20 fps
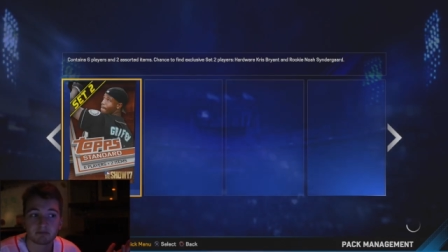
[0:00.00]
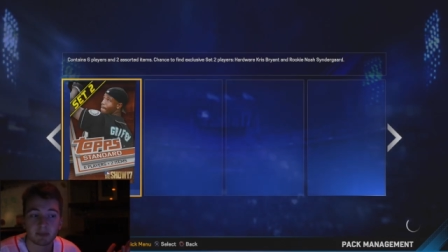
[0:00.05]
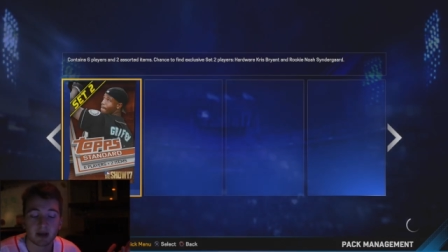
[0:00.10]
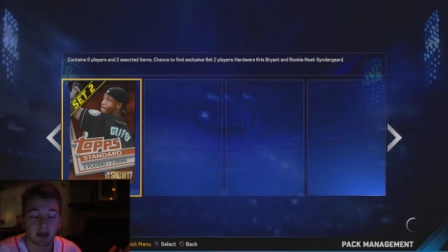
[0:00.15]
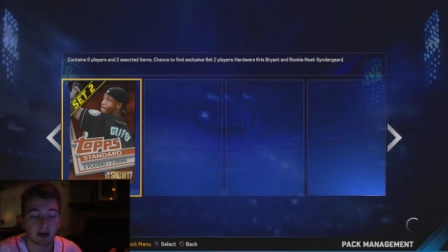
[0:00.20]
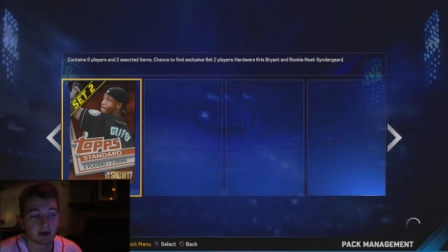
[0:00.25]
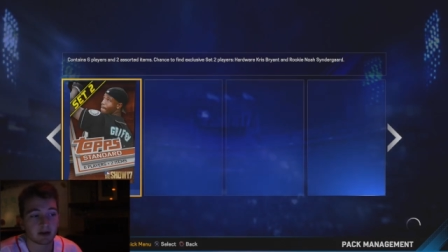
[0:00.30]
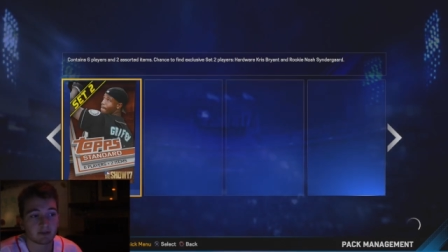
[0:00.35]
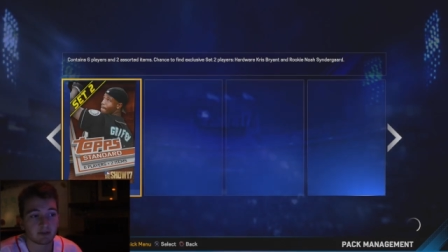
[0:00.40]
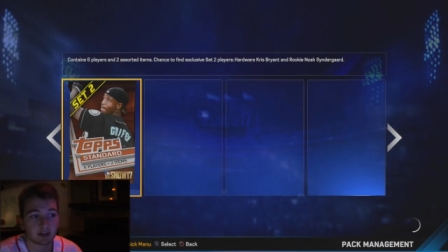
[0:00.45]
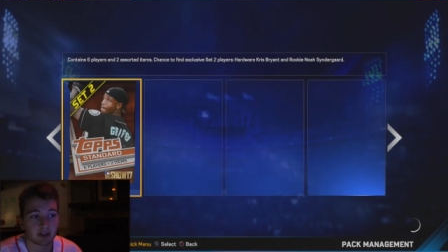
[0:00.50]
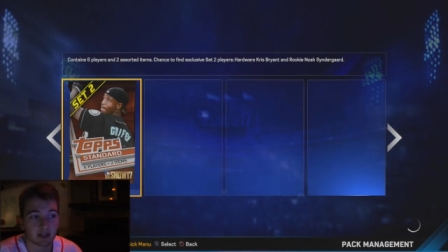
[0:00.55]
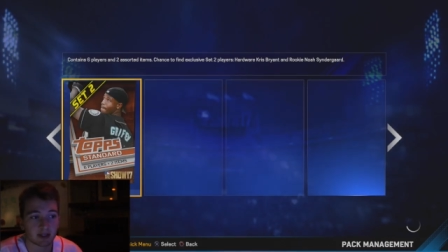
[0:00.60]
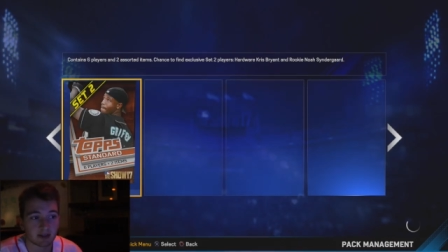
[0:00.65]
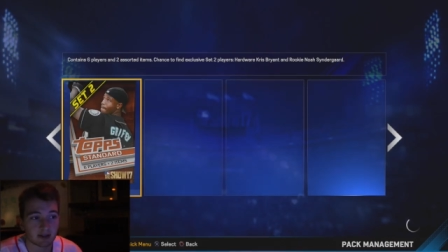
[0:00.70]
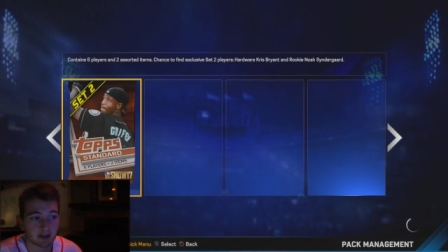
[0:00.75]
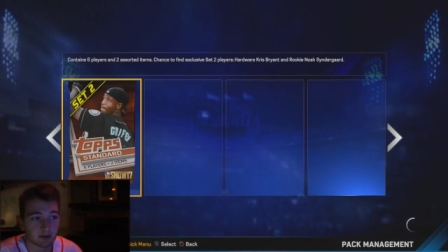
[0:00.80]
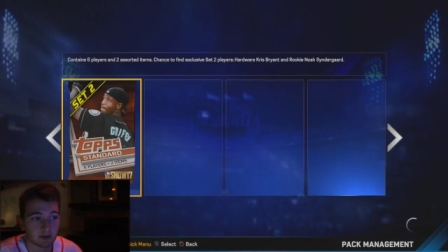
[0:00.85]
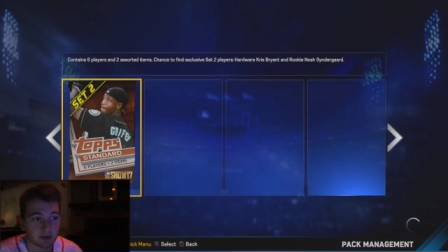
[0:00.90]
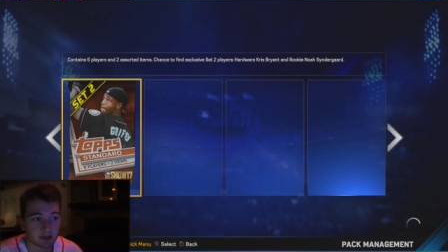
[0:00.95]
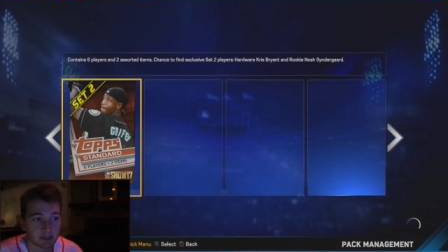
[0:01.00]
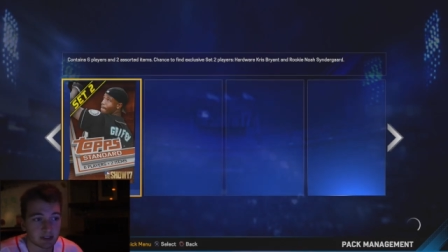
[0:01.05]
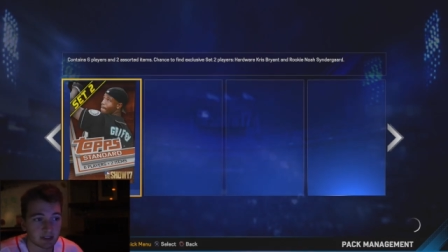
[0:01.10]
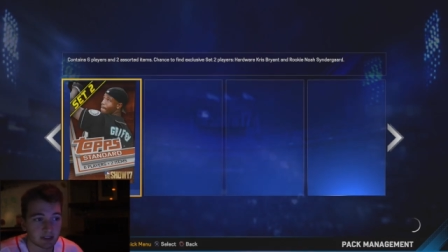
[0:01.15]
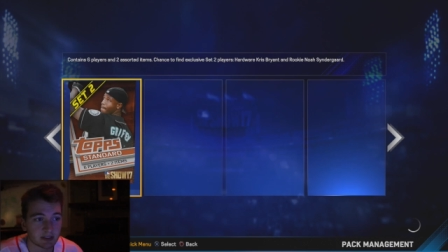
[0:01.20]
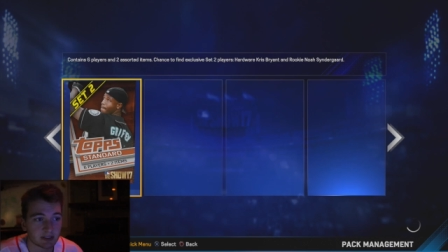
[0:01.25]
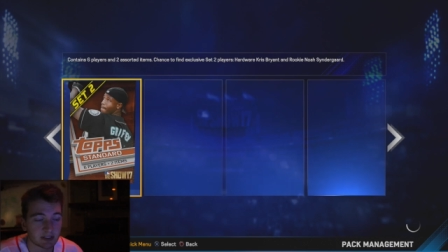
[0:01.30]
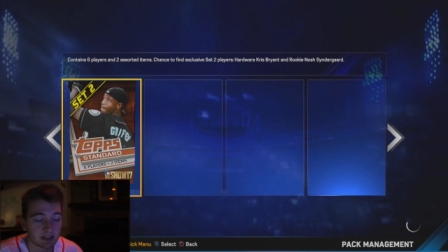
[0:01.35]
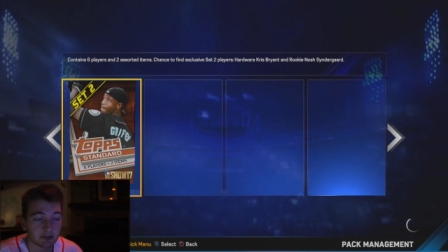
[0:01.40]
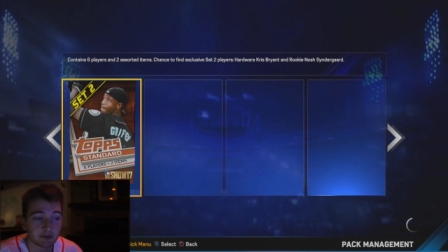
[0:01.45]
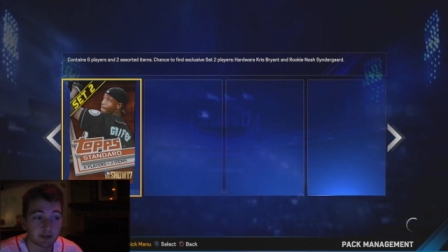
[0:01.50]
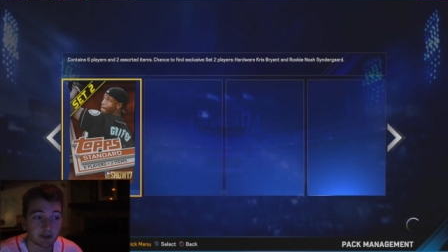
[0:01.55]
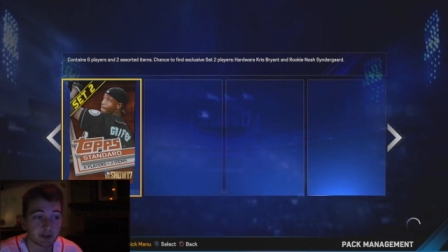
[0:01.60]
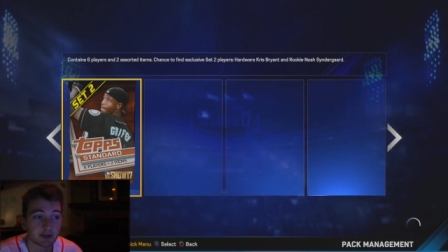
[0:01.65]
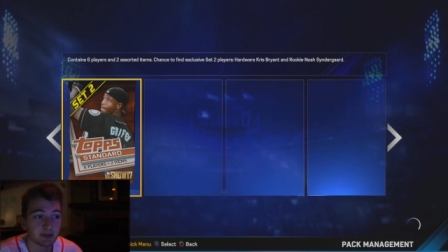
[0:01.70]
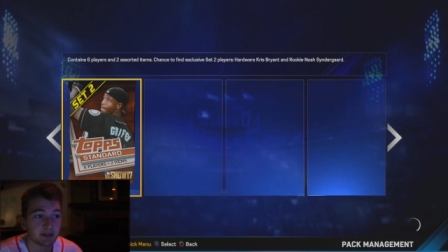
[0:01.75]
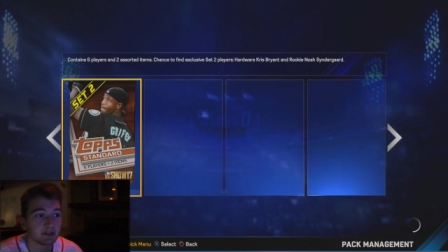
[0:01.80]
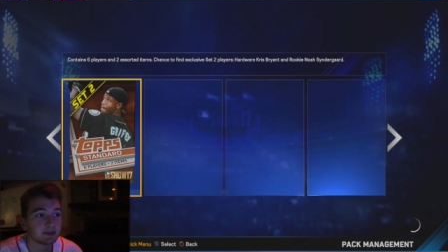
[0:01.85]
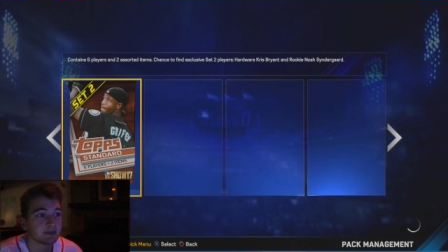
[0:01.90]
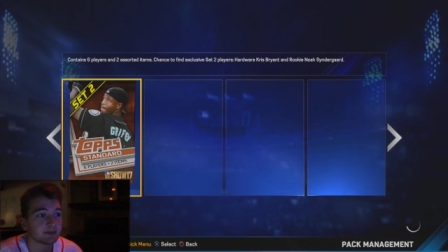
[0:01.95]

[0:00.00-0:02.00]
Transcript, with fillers: I don't even think there was a silver,